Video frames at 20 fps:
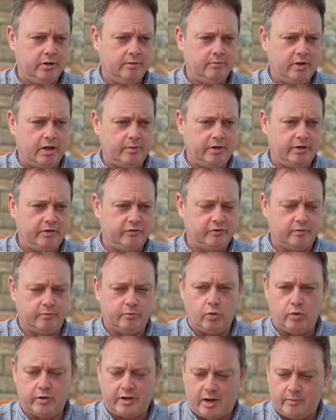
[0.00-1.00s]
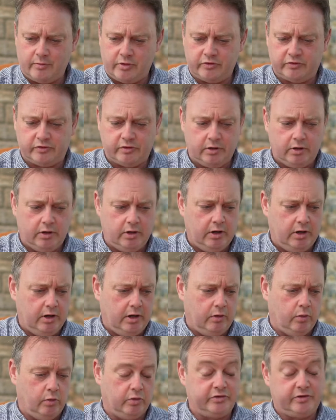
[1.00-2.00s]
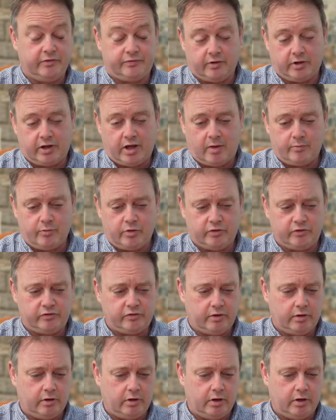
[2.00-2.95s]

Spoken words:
maybe some more cameras or different cameras.